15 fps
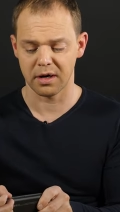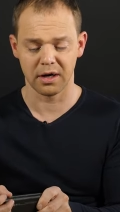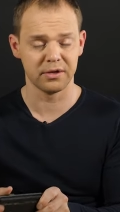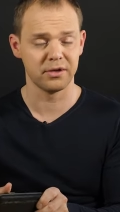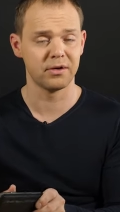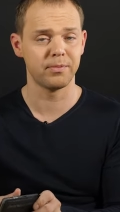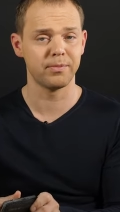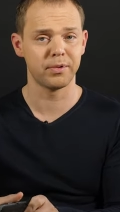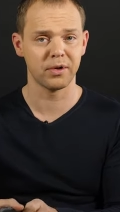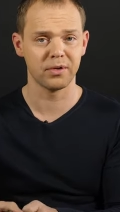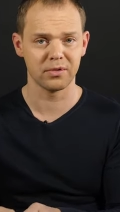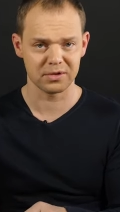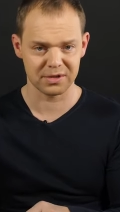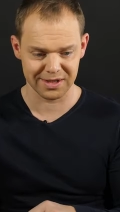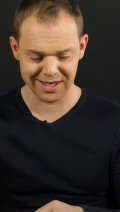other
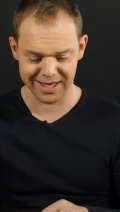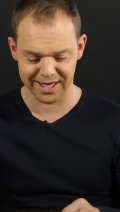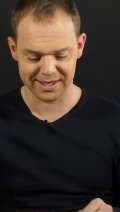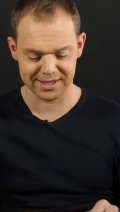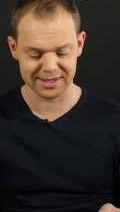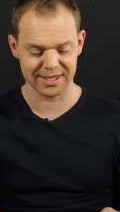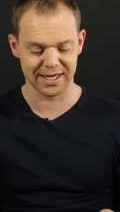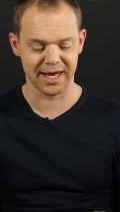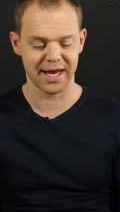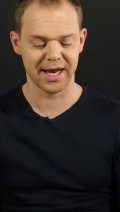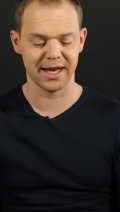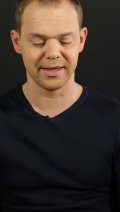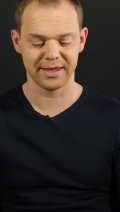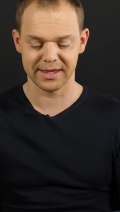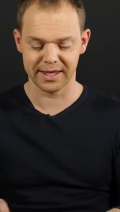products. Let's
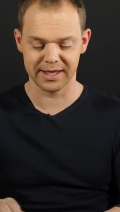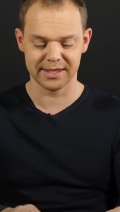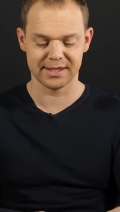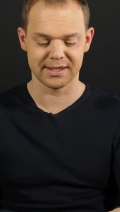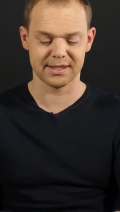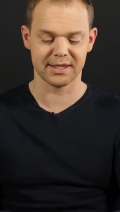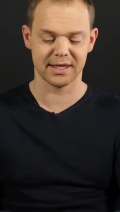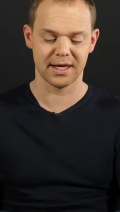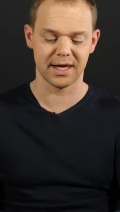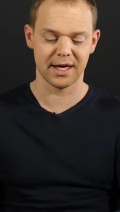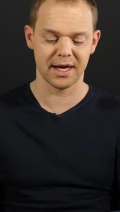say this